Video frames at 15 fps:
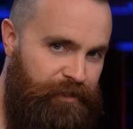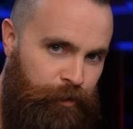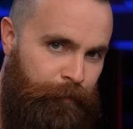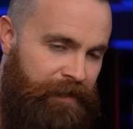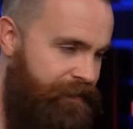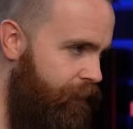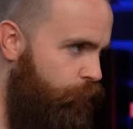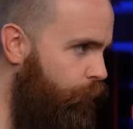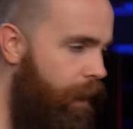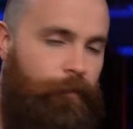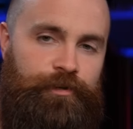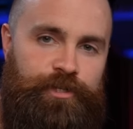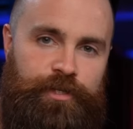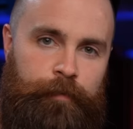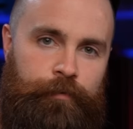stupid. It's like, why
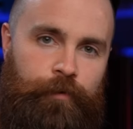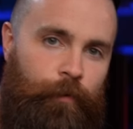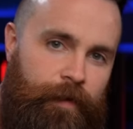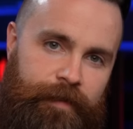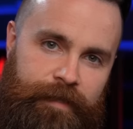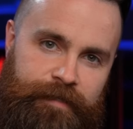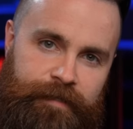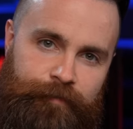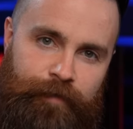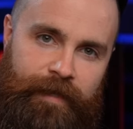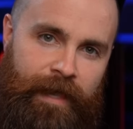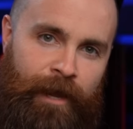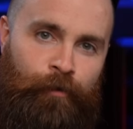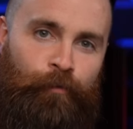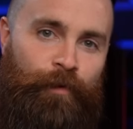would you deploy this if they
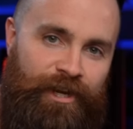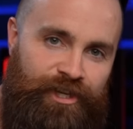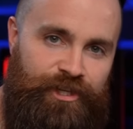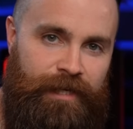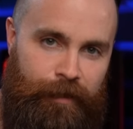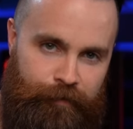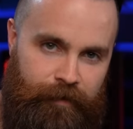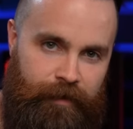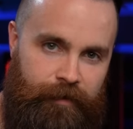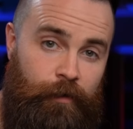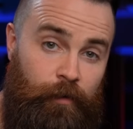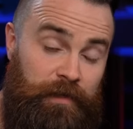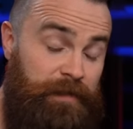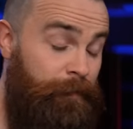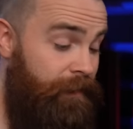can't reach anything?
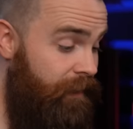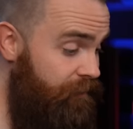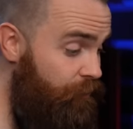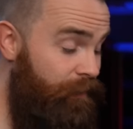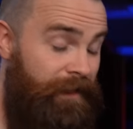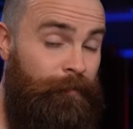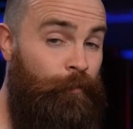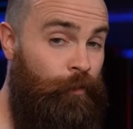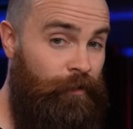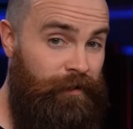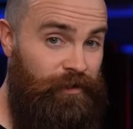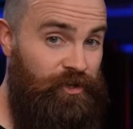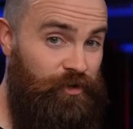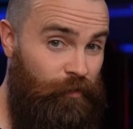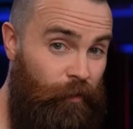Well, it's because you get more
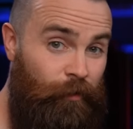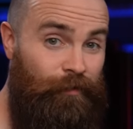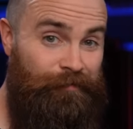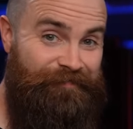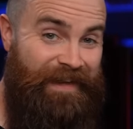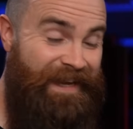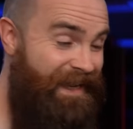control.